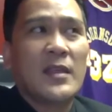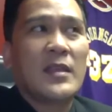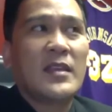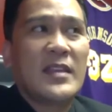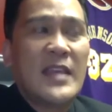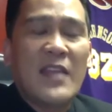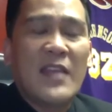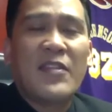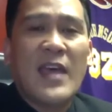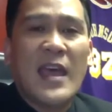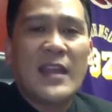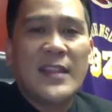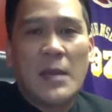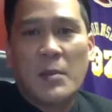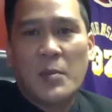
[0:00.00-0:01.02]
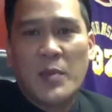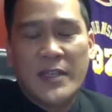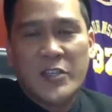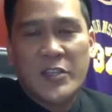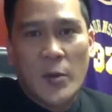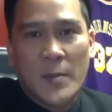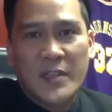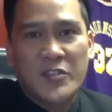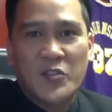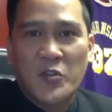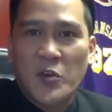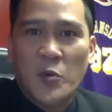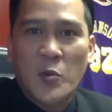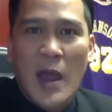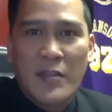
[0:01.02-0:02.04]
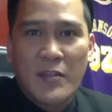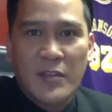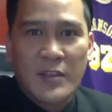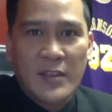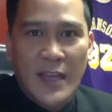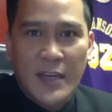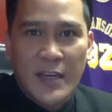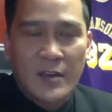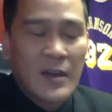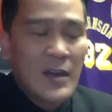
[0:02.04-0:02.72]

get that labor peace agreement sooner rather than later.